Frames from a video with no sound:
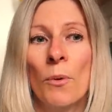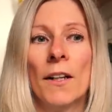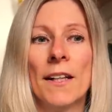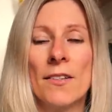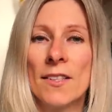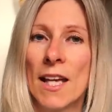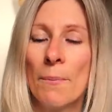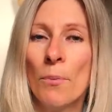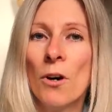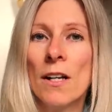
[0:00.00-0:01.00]
but the
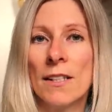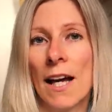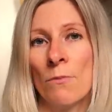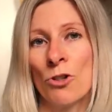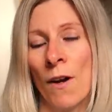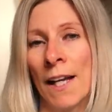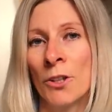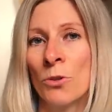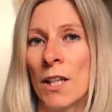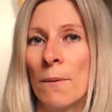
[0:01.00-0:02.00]
staples I'm
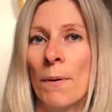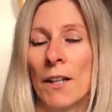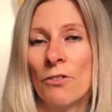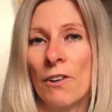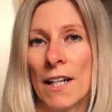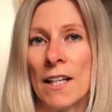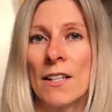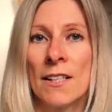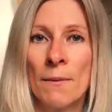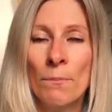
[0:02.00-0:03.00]
trying to keep it very
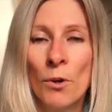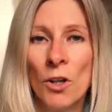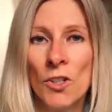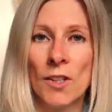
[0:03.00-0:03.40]
simple,